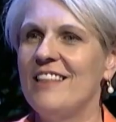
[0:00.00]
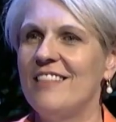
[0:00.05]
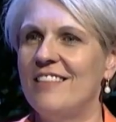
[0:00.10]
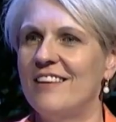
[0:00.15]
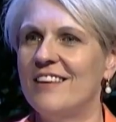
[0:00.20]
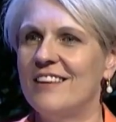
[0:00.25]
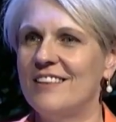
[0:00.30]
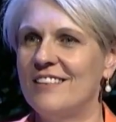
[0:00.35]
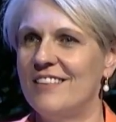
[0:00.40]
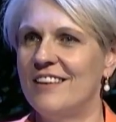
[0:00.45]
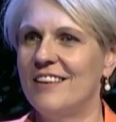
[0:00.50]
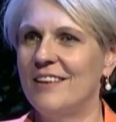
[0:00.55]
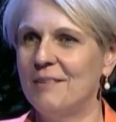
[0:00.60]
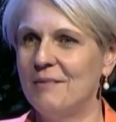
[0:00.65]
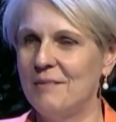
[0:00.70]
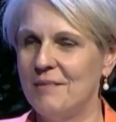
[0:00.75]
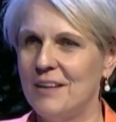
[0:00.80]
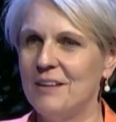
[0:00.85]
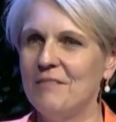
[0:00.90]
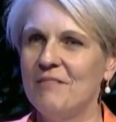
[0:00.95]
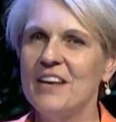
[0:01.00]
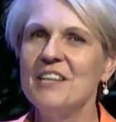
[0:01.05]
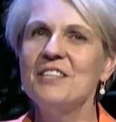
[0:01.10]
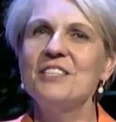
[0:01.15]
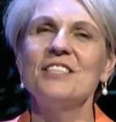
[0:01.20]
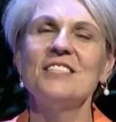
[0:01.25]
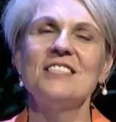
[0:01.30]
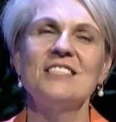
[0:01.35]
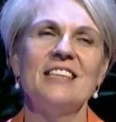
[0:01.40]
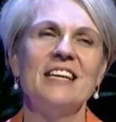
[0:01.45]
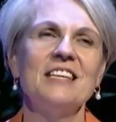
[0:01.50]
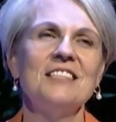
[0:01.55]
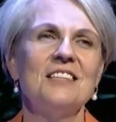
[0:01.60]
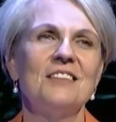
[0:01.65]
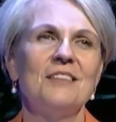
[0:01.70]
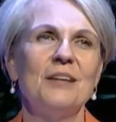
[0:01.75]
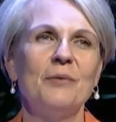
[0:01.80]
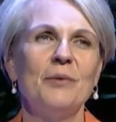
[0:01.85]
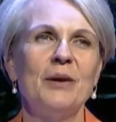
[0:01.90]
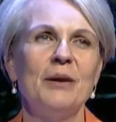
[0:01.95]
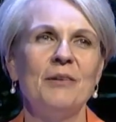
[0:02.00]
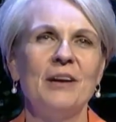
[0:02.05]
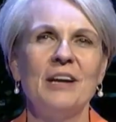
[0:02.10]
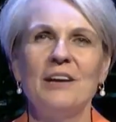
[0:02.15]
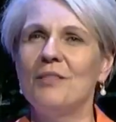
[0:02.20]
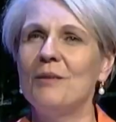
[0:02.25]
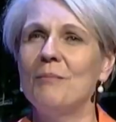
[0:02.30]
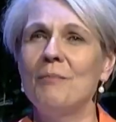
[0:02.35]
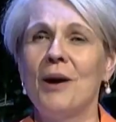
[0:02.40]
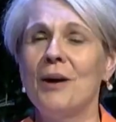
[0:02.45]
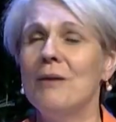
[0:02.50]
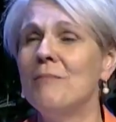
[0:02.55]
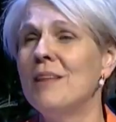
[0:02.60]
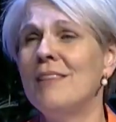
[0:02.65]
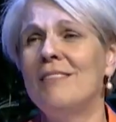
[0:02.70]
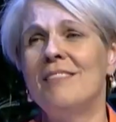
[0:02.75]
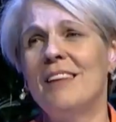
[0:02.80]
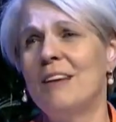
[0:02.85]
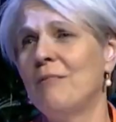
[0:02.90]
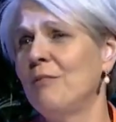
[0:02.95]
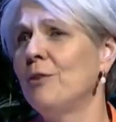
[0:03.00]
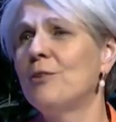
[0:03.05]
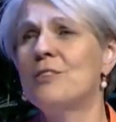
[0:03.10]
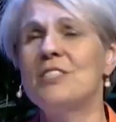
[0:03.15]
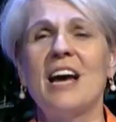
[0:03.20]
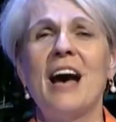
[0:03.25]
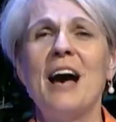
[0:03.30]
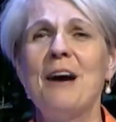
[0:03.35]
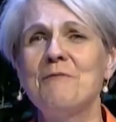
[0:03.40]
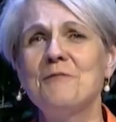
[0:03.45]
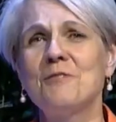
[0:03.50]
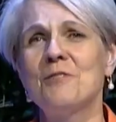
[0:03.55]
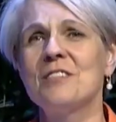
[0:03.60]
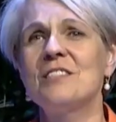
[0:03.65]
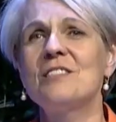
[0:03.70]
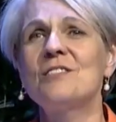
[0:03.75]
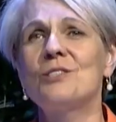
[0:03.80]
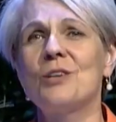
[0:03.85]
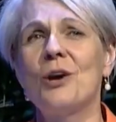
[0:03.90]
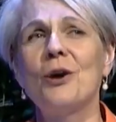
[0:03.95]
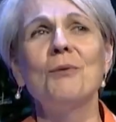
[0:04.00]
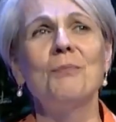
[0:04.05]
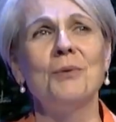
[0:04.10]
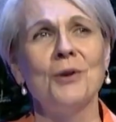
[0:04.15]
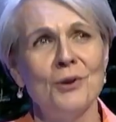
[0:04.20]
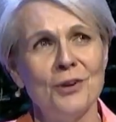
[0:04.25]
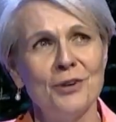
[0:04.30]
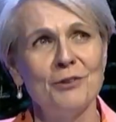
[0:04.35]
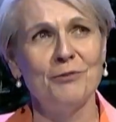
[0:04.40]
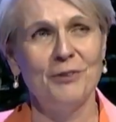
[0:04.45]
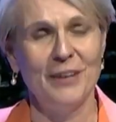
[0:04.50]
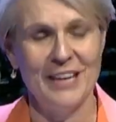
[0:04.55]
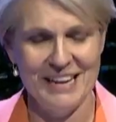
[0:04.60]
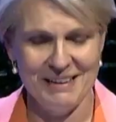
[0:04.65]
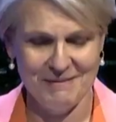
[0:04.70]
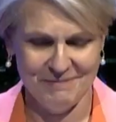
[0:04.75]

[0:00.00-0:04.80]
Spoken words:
the convention centre that we're in at the moment. They've looked after us so beautifully.